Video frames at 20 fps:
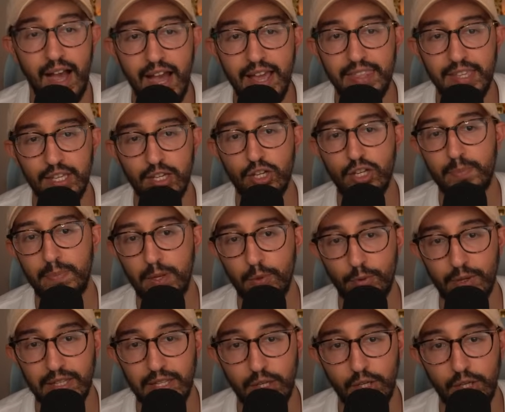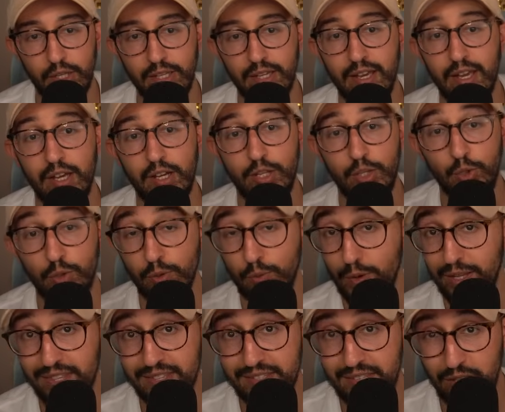I think it could be really good. You can
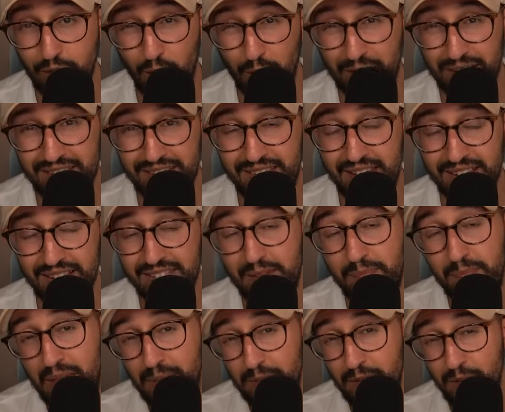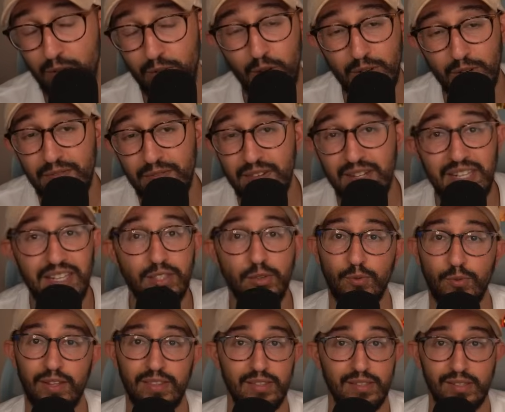run this in Darkness decks, and maybe you don't even need to
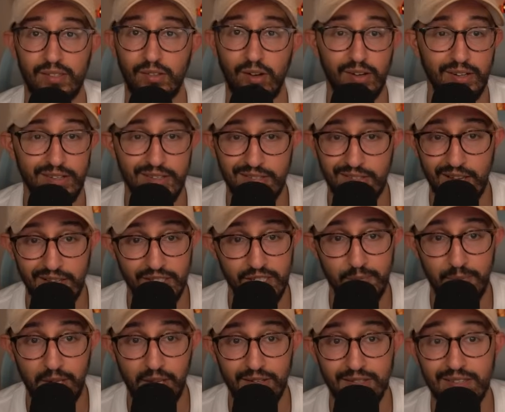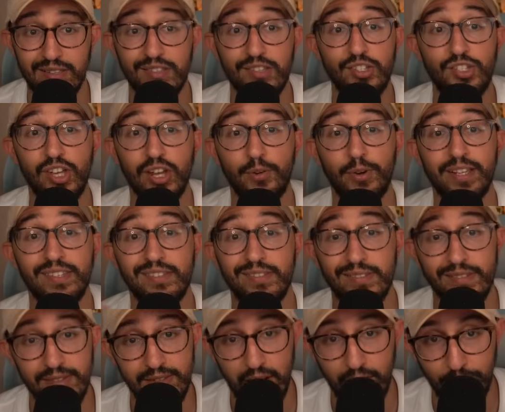run this in Darkness decks, to be honest, because it generates
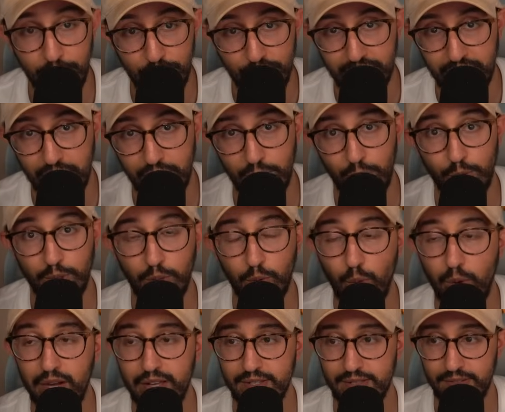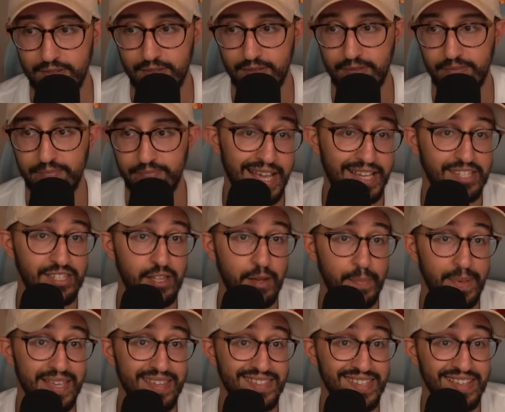itself. You just need to do it twice. Next
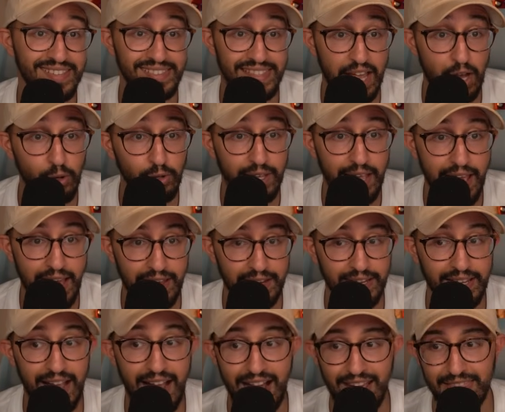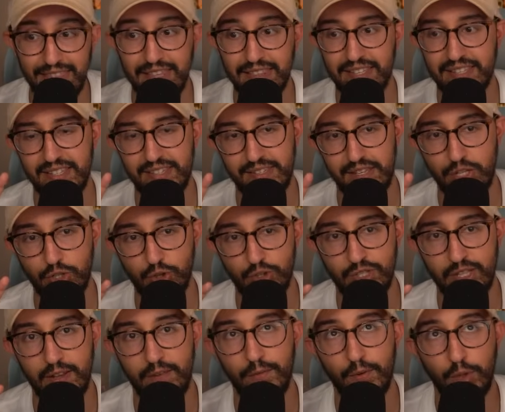up is Delcatty. I think this is
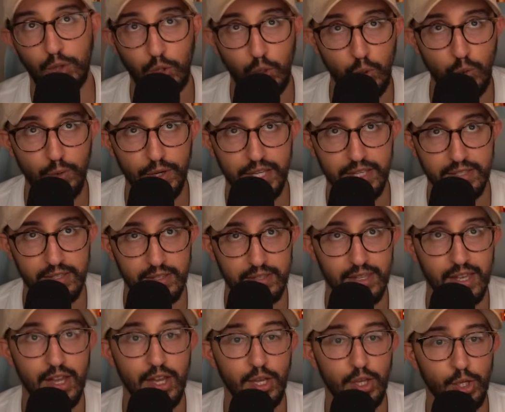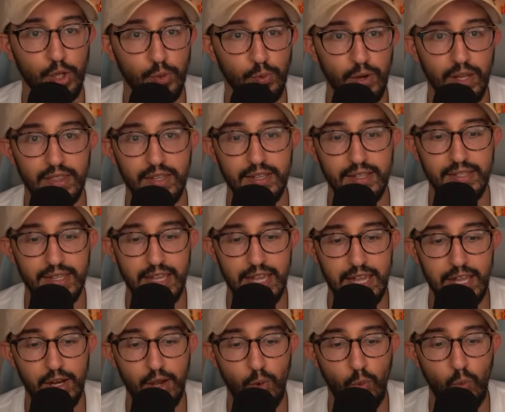interesting for 2 reasons. You can run this
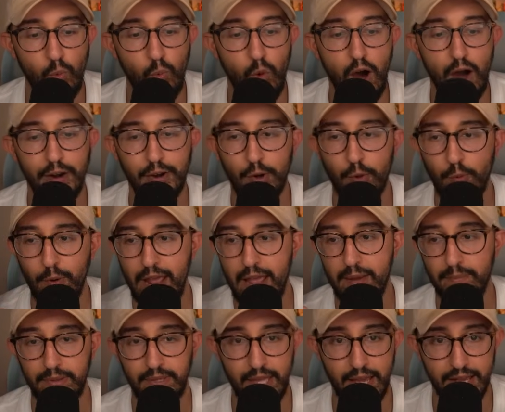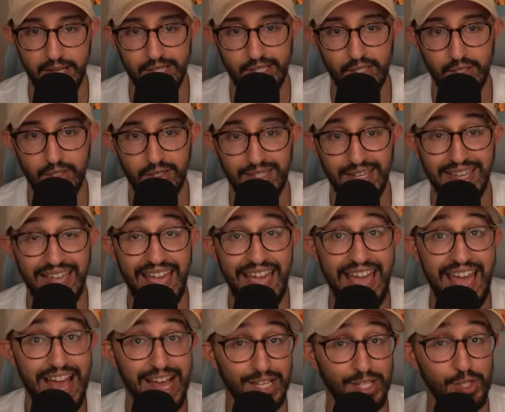in water ramp decks to
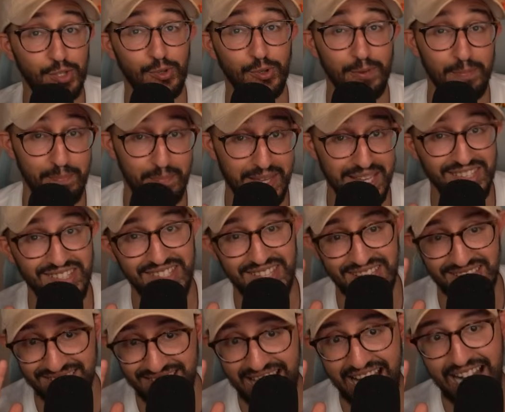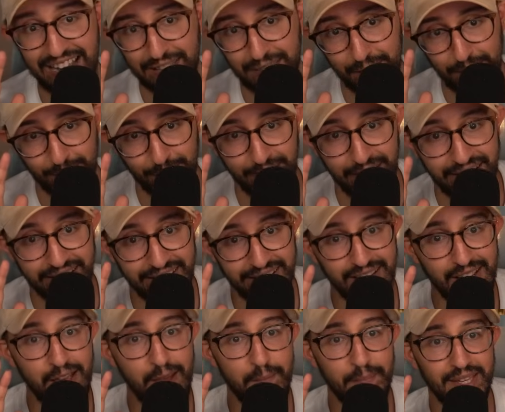get extra Misties active, right?
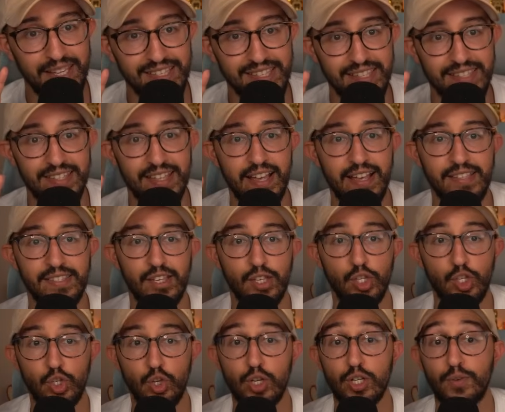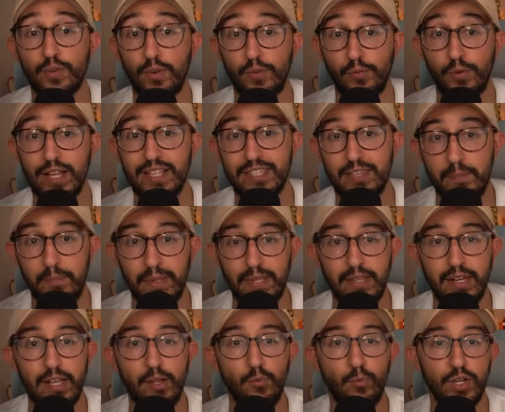Because it says search for friend's
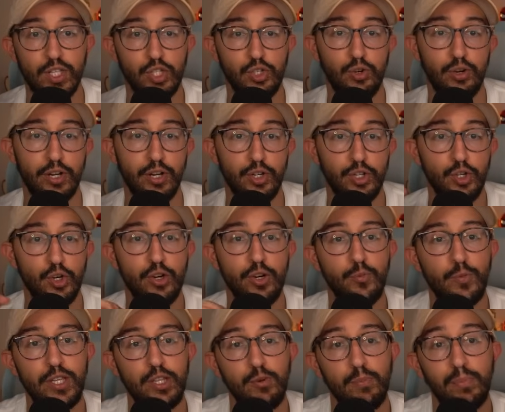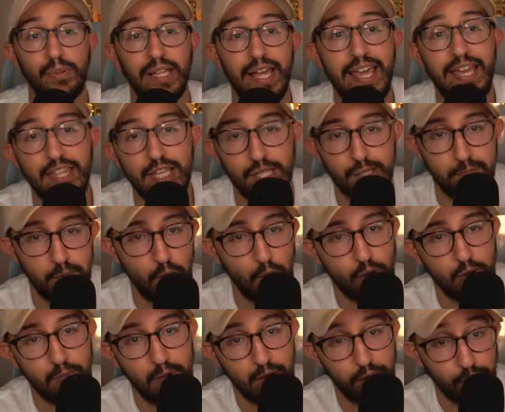ability once during your turn. When you play this
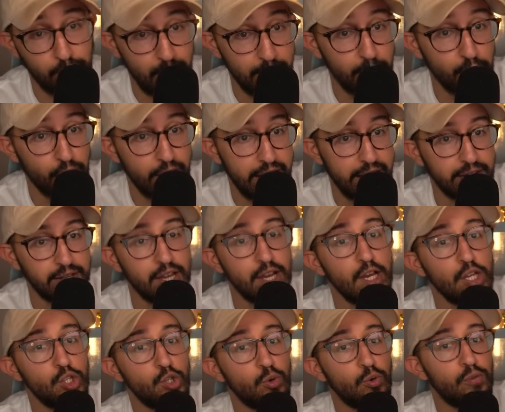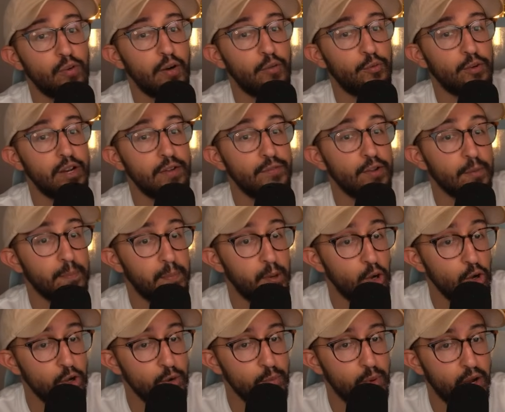Pokemon from your hand to evolve one of your
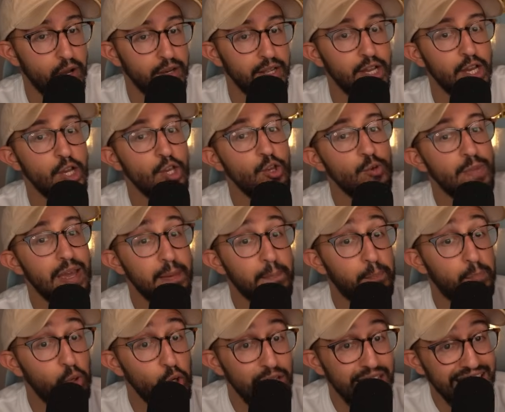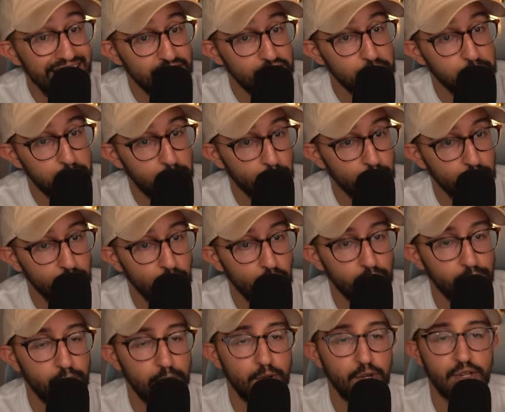Pokemon, you may put a supporter
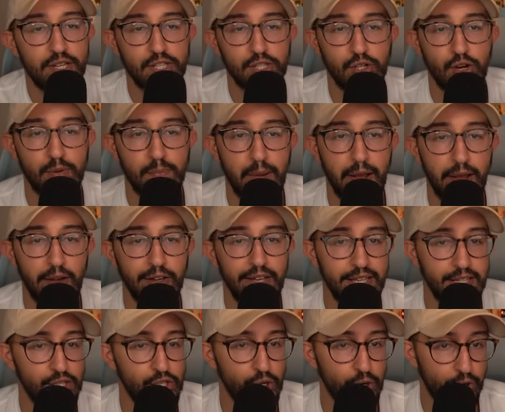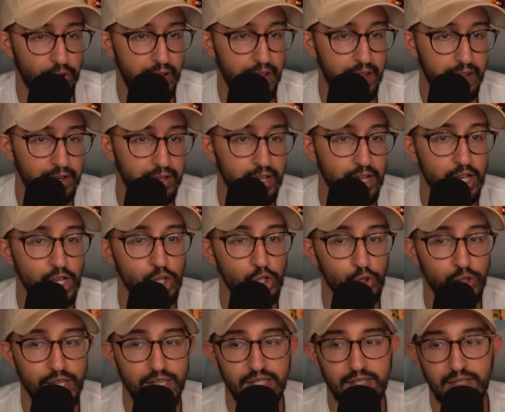card from your discard pile into your hand.
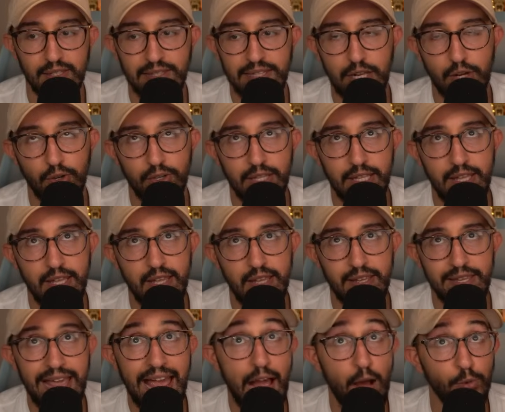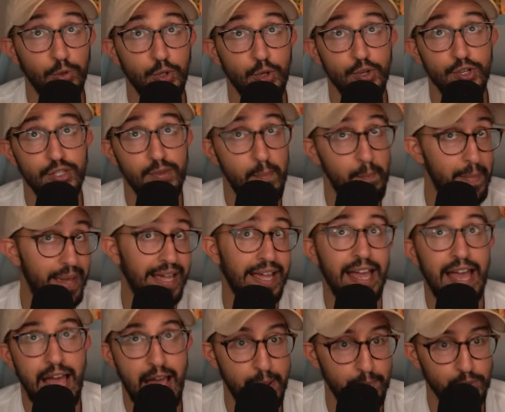So this literally counters
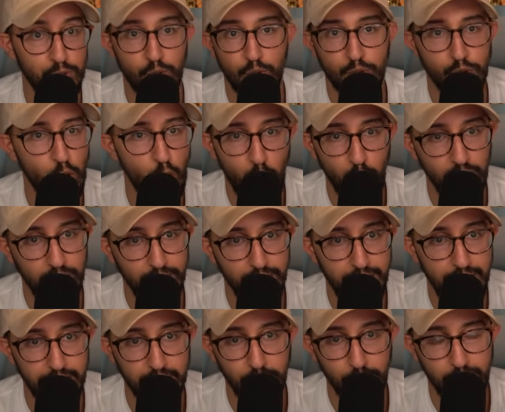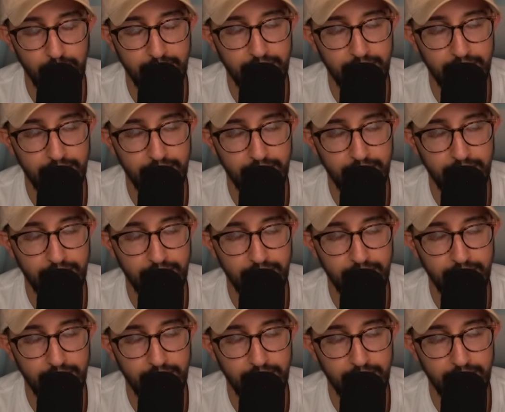Mega Absol's whole effect,